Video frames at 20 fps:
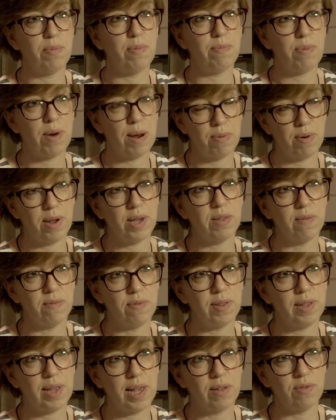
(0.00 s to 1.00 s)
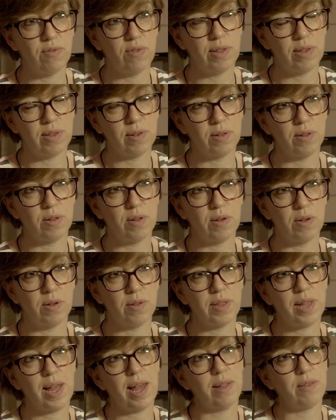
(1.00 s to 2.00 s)
preparation for secondary school
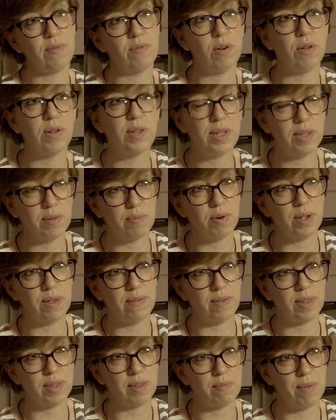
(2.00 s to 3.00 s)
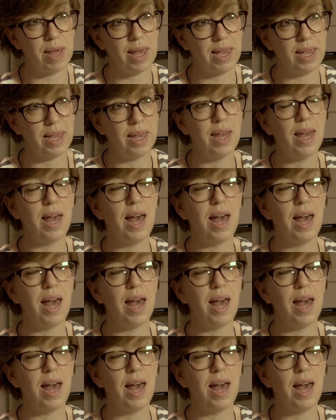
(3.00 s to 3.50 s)
course that has run in the previous May,